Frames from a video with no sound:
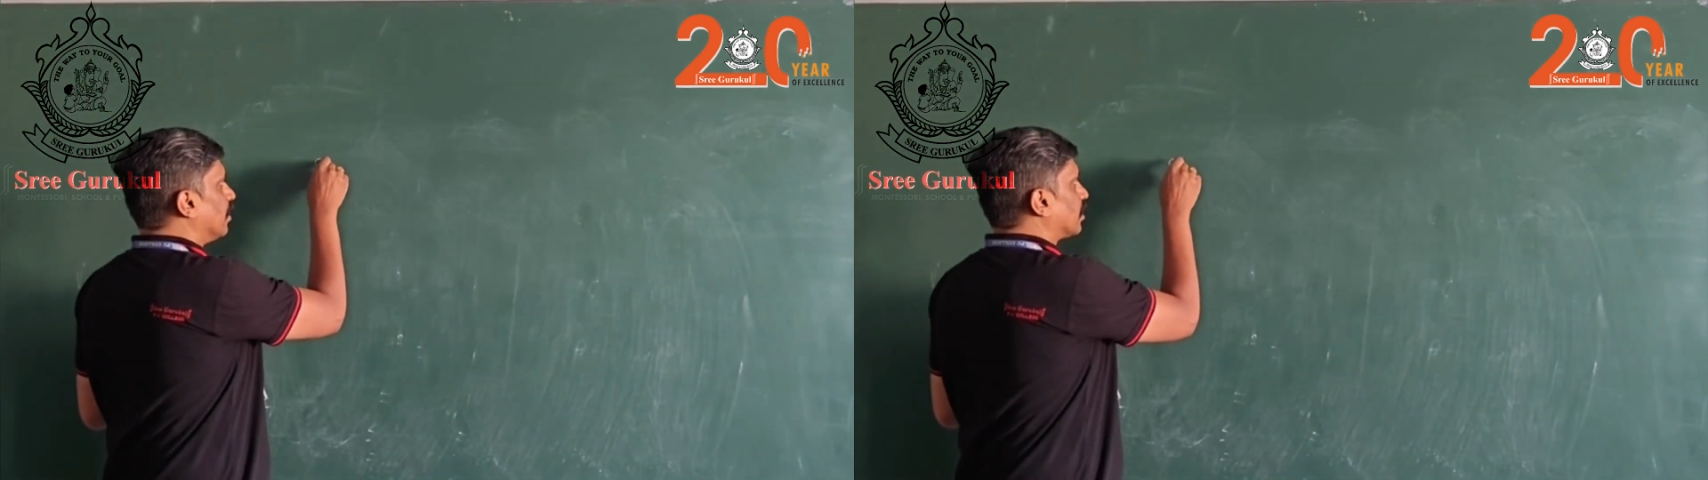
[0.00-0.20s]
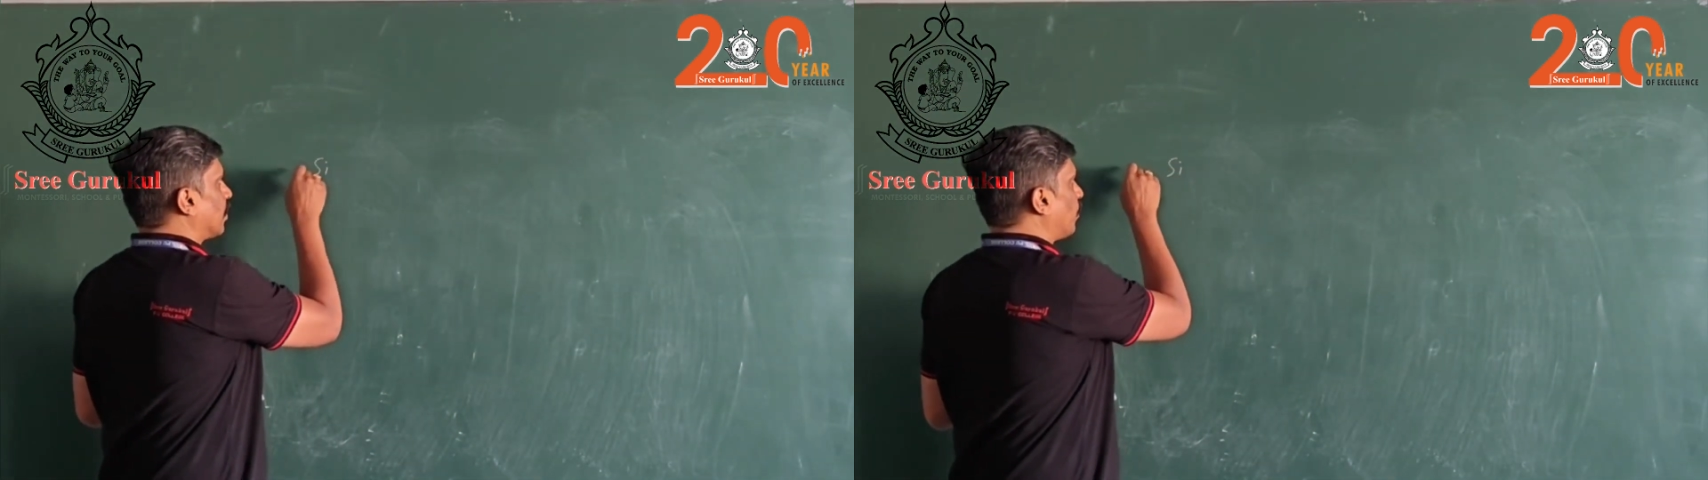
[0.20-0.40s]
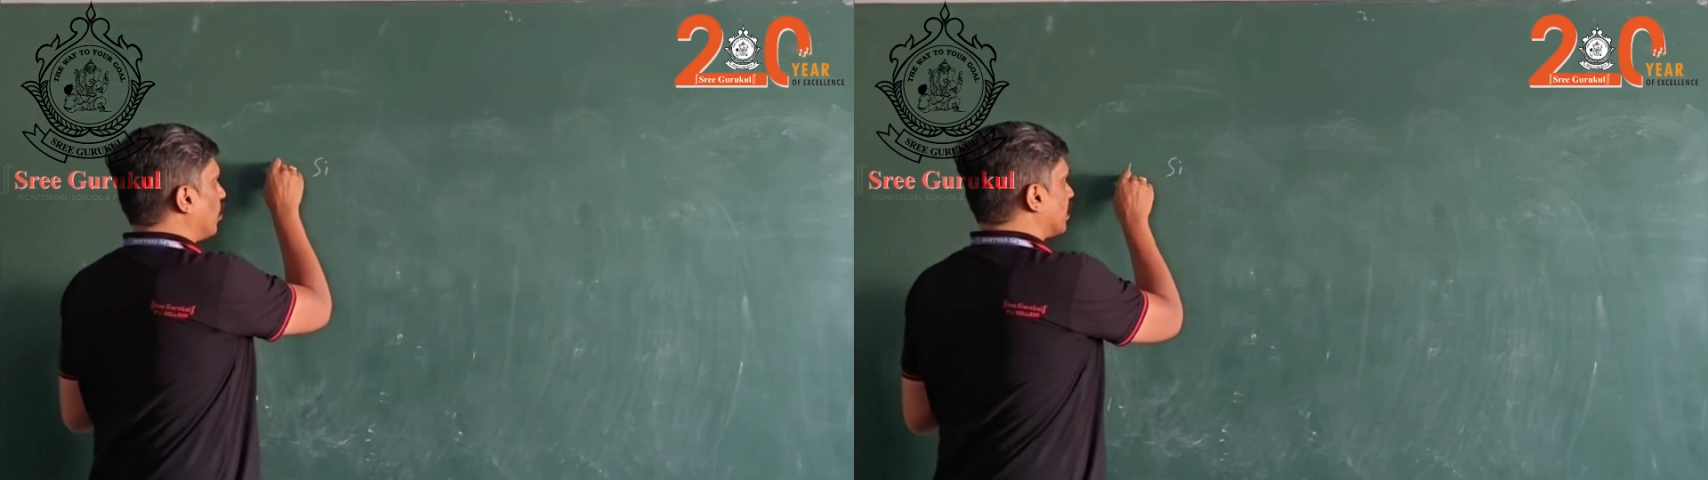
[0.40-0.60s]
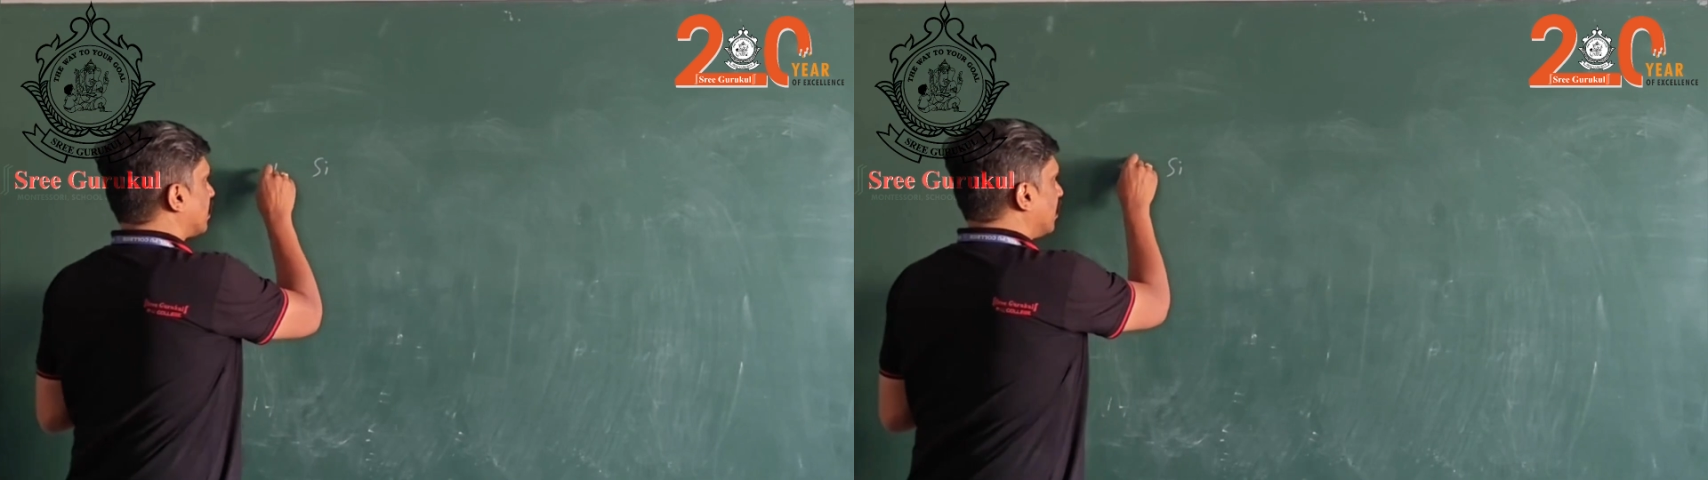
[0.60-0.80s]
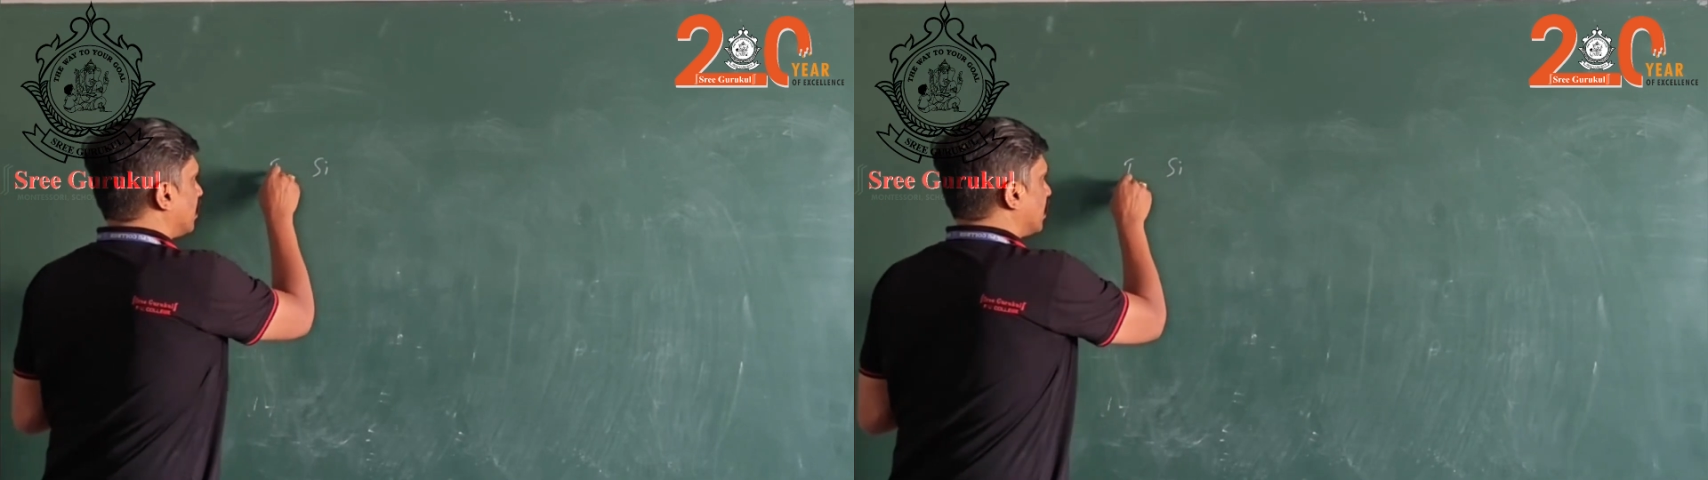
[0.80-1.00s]

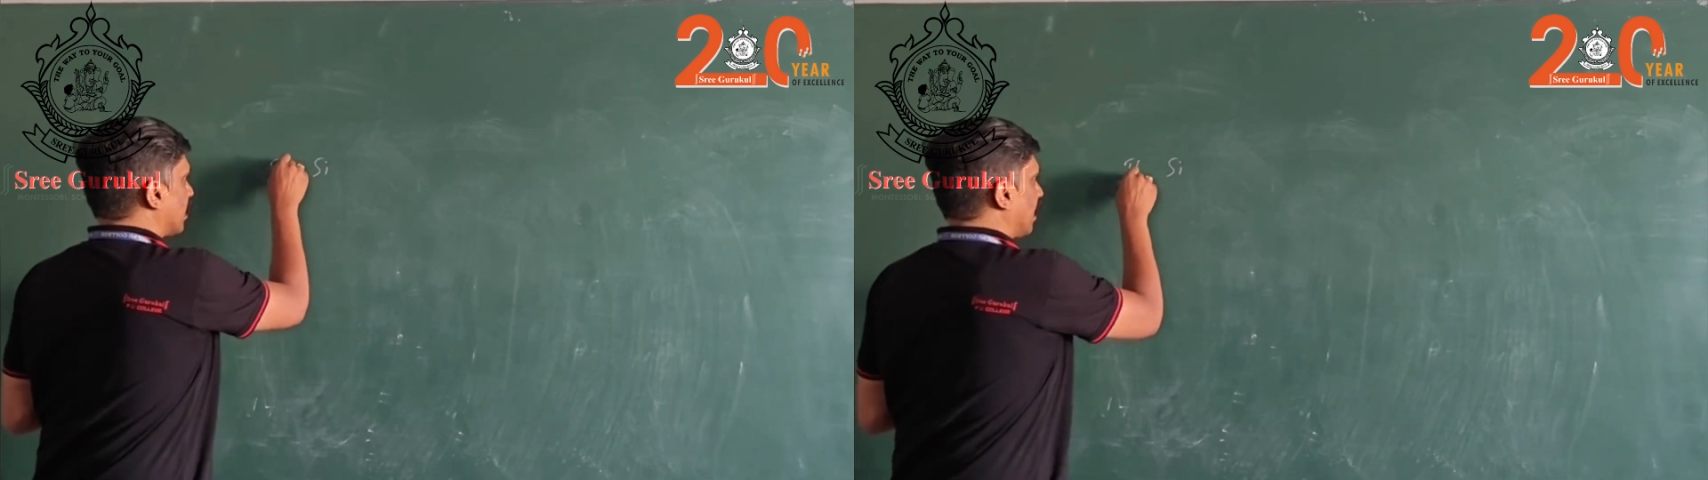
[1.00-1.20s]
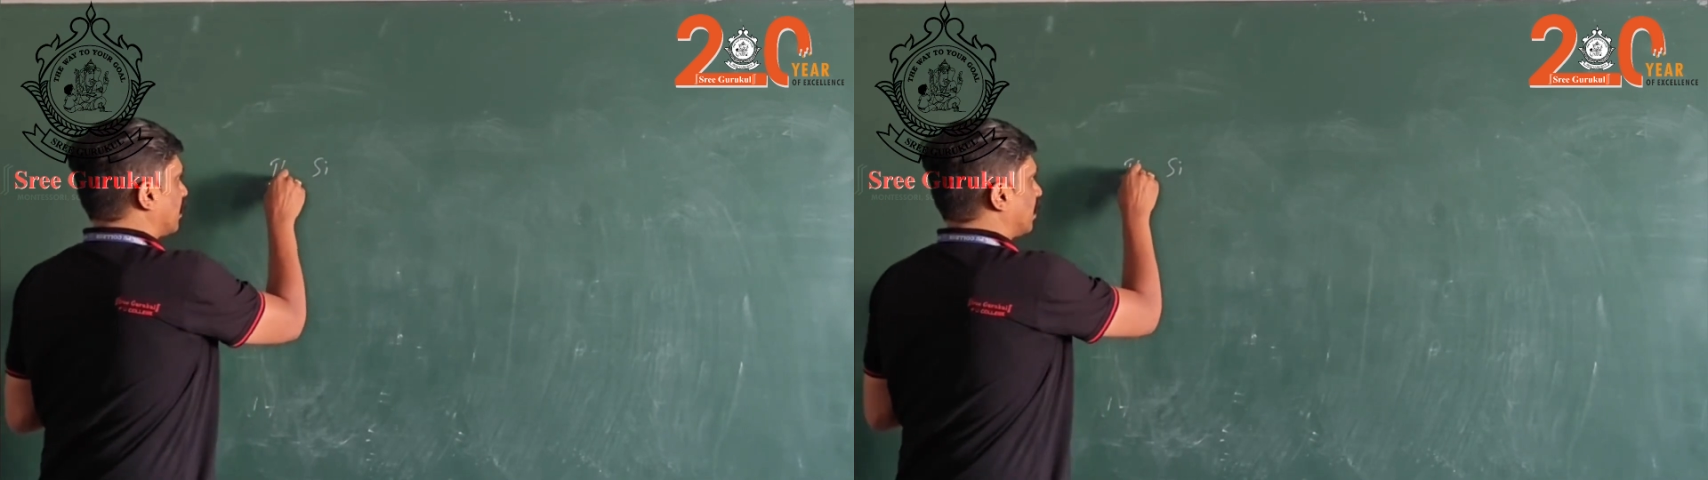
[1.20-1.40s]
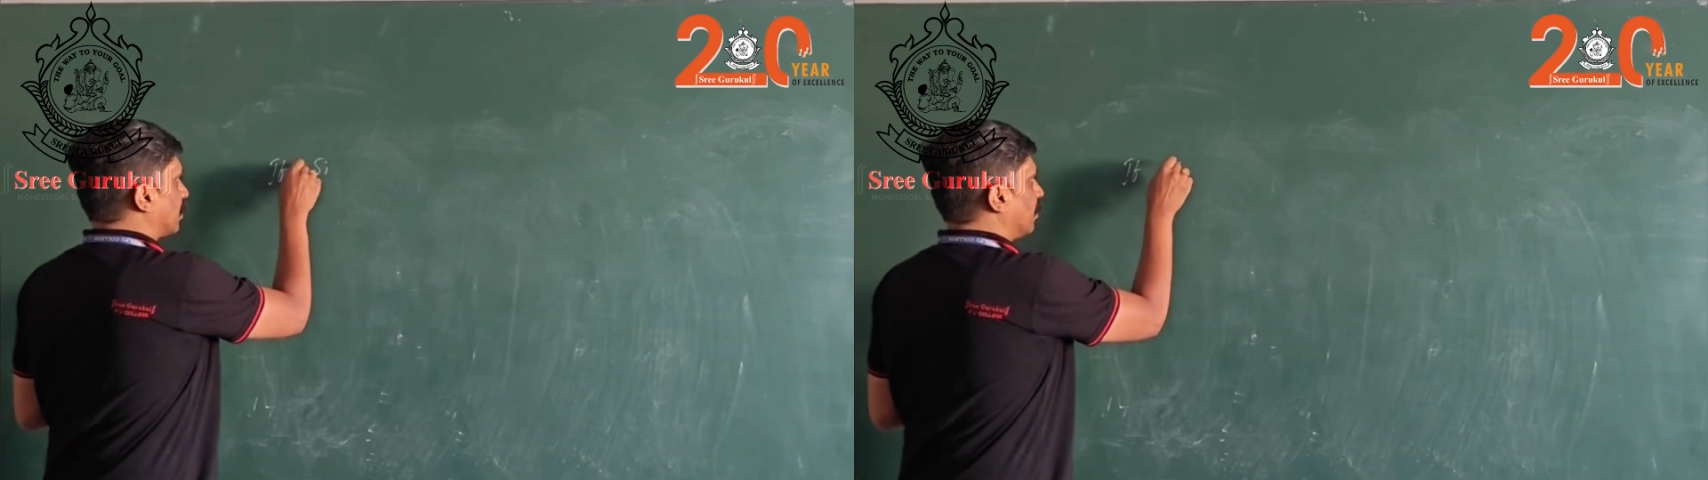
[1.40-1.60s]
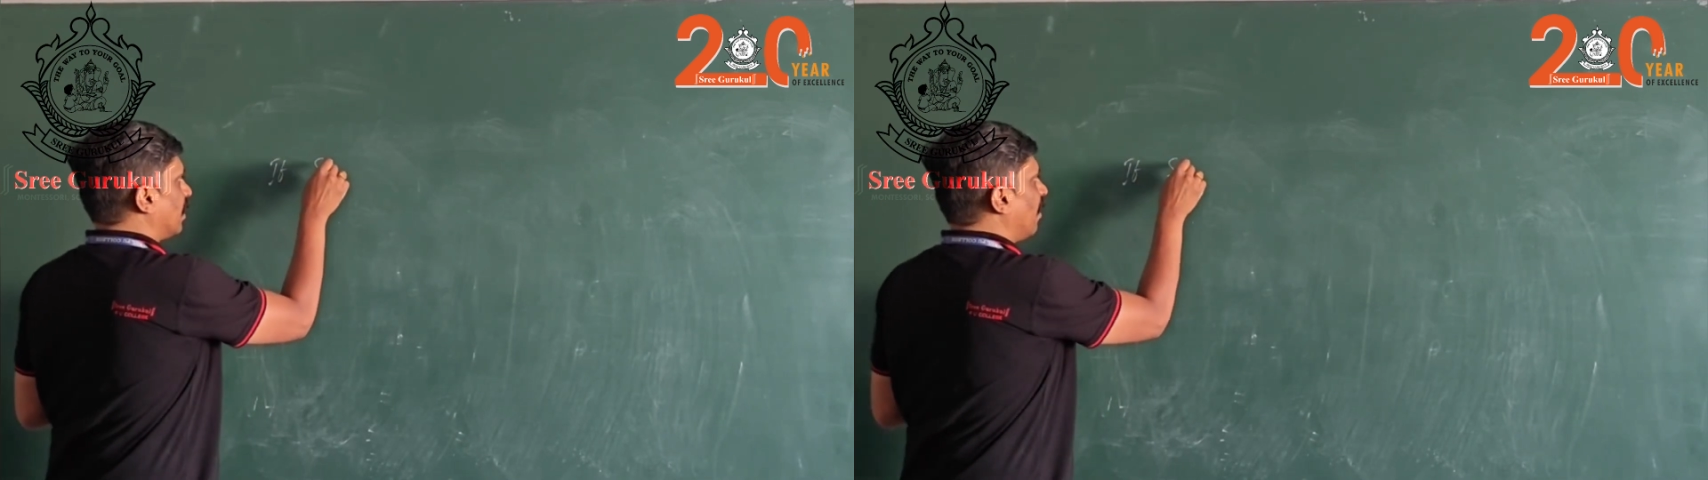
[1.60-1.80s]
suppose, see here like that,